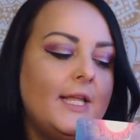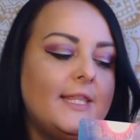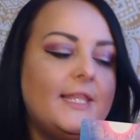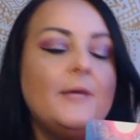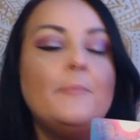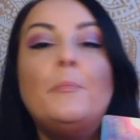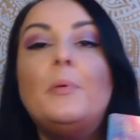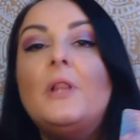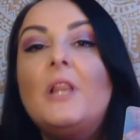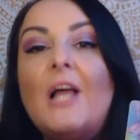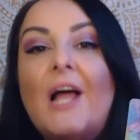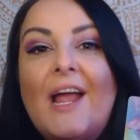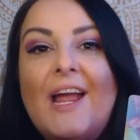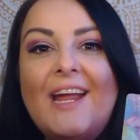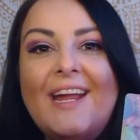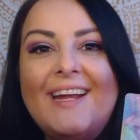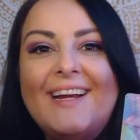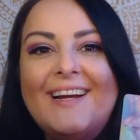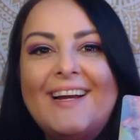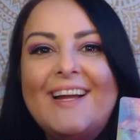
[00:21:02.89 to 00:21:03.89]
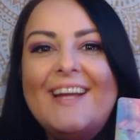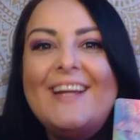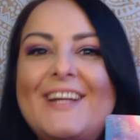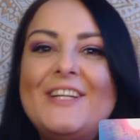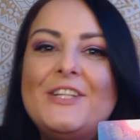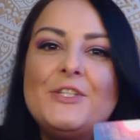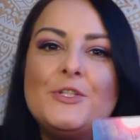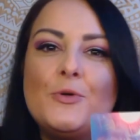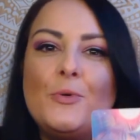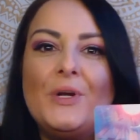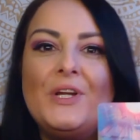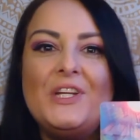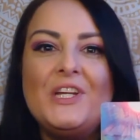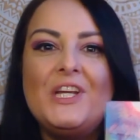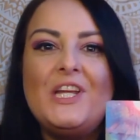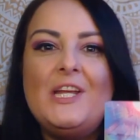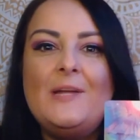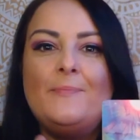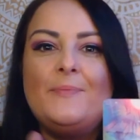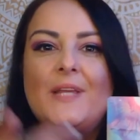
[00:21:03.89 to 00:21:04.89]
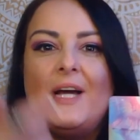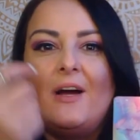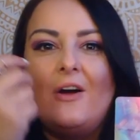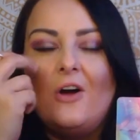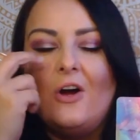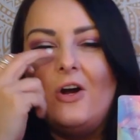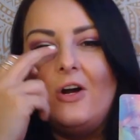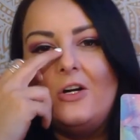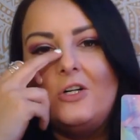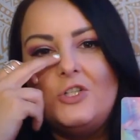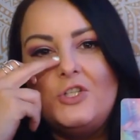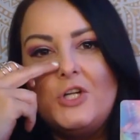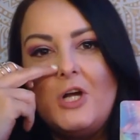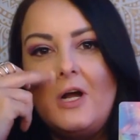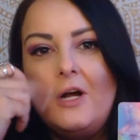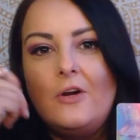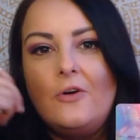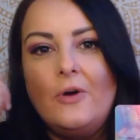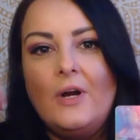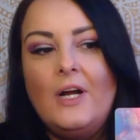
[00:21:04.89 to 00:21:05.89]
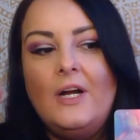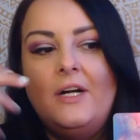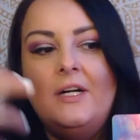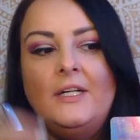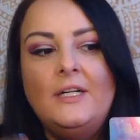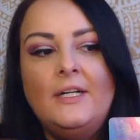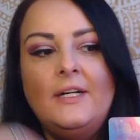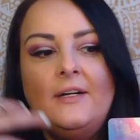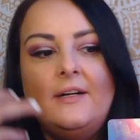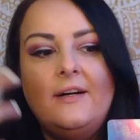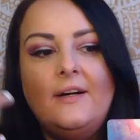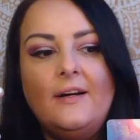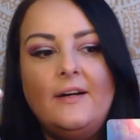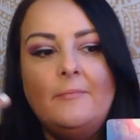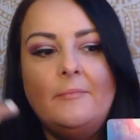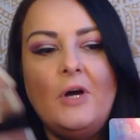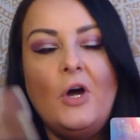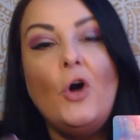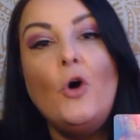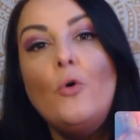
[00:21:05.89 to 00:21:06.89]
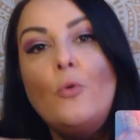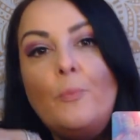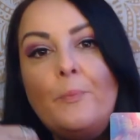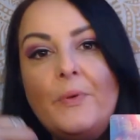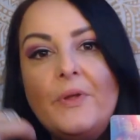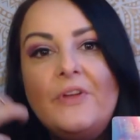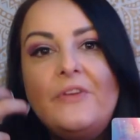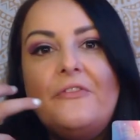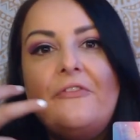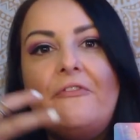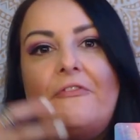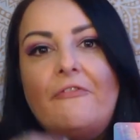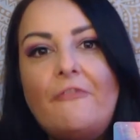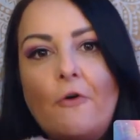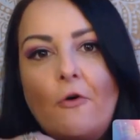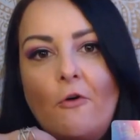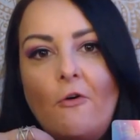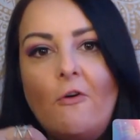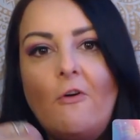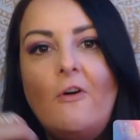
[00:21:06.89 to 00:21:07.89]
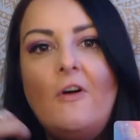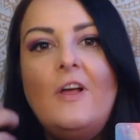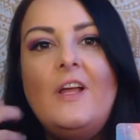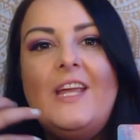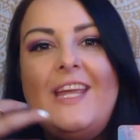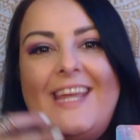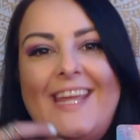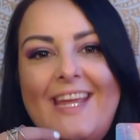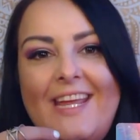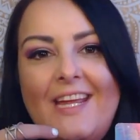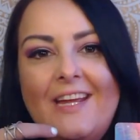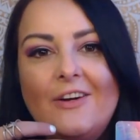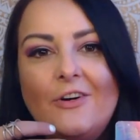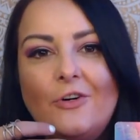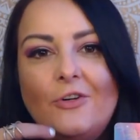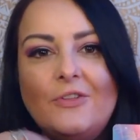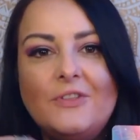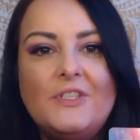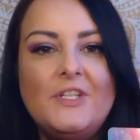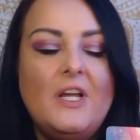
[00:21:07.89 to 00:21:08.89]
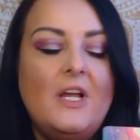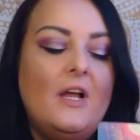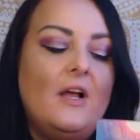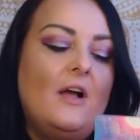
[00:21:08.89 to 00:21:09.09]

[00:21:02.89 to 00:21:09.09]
The play is going to keep that heart chakra um, open, full, healed.